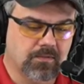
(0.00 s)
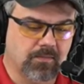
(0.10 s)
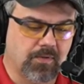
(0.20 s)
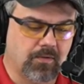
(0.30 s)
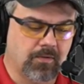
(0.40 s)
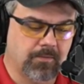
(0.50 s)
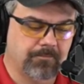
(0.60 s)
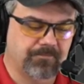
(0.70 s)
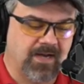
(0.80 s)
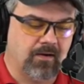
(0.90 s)
Come
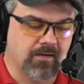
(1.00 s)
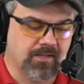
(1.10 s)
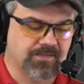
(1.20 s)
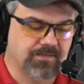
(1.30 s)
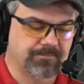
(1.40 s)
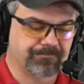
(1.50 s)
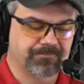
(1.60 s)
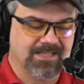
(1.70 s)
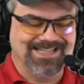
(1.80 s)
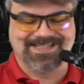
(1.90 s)
on. There it is.
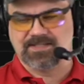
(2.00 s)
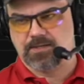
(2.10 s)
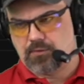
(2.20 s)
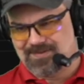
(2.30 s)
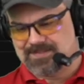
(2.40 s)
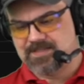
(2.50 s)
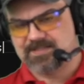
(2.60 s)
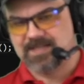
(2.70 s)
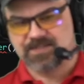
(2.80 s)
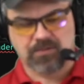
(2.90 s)
It doesn't know what
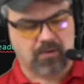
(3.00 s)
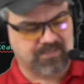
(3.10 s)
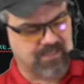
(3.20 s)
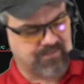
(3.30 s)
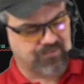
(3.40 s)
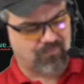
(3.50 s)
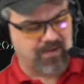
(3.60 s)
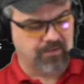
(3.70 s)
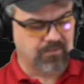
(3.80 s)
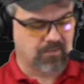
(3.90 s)
these things are. It's got this
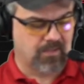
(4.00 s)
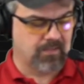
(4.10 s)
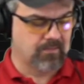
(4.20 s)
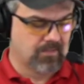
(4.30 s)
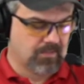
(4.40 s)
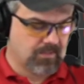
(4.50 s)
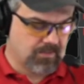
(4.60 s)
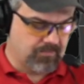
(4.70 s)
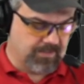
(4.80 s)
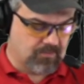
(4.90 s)
red underline
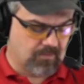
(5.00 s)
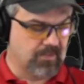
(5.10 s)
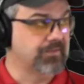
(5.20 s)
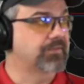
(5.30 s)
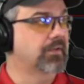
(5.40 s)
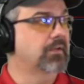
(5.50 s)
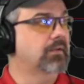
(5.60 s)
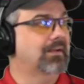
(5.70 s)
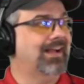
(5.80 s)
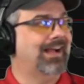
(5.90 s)
because
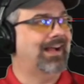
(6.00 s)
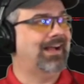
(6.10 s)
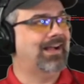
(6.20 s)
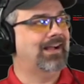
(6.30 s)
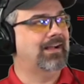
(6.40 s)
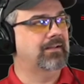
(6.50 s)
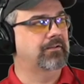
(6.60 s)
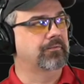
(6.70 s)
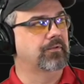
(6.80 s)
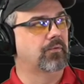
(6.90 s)
I
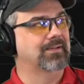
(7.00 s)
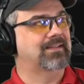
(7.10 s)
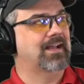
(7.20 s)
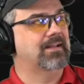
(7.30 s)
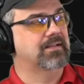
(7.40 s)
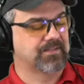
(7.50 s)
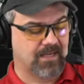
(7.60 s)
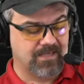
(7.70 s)
don't know what that is.